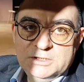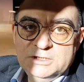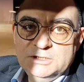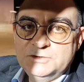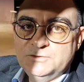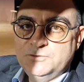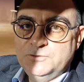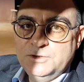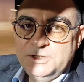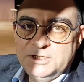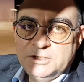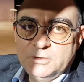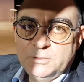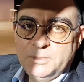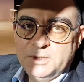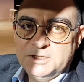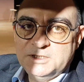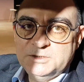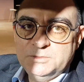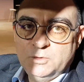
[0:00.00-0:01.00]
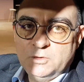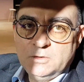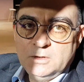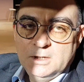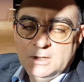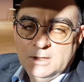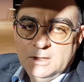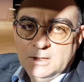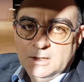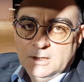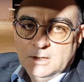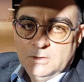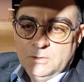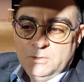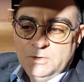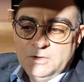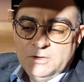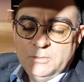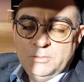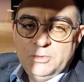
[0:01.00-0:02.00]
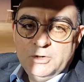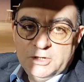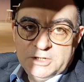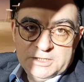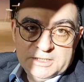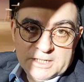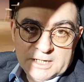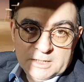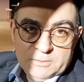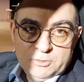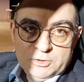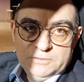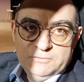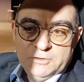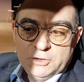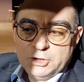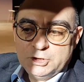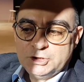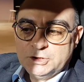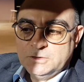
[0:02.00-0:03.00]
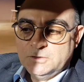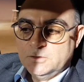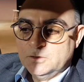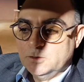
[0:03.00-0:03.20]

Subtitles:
is fully compatible with a plug-in hybrid version.